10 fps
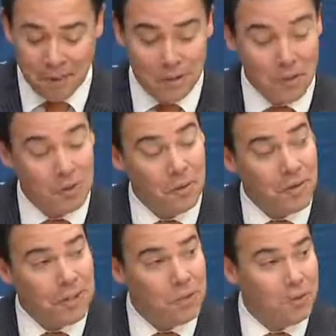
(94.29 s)
is sort of one
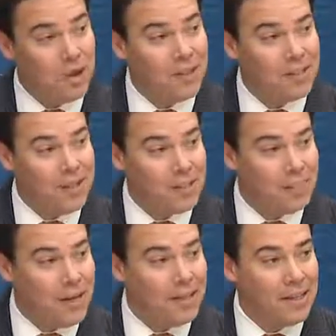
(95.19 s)
of these Renaissance
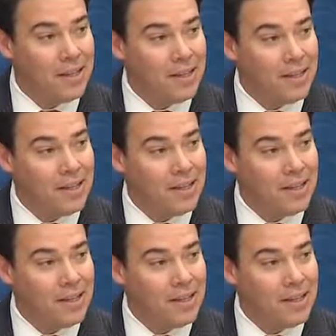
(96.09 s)
men that